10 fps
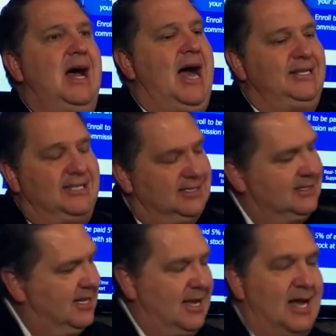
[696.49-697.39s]

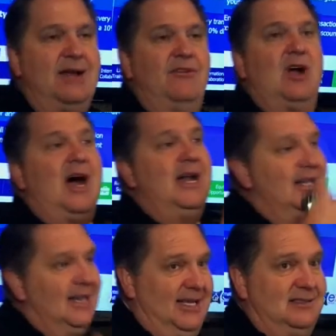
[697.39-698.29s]
I never got any
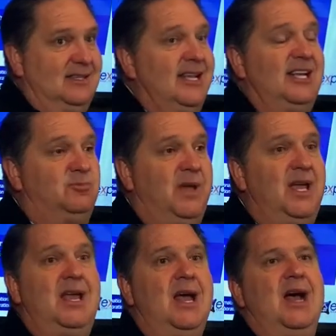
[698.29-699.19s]
leads. At
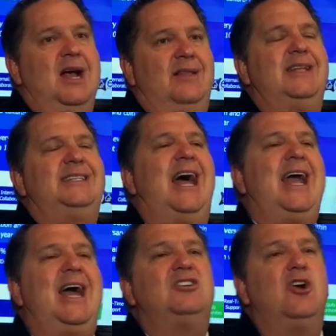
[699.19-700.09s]
eXp, the
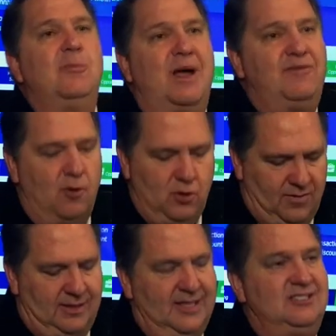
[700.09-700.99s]
day I turned my phone on,
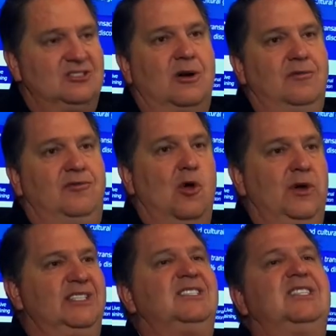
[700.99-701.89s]
the leads started
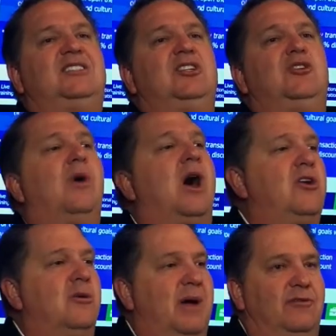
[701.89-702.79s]
flowing 60 to
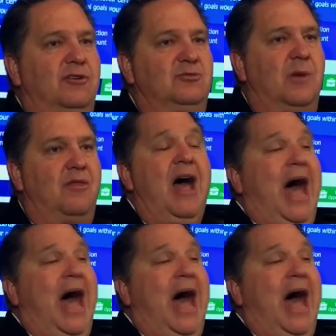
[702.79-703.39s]
100 my first month.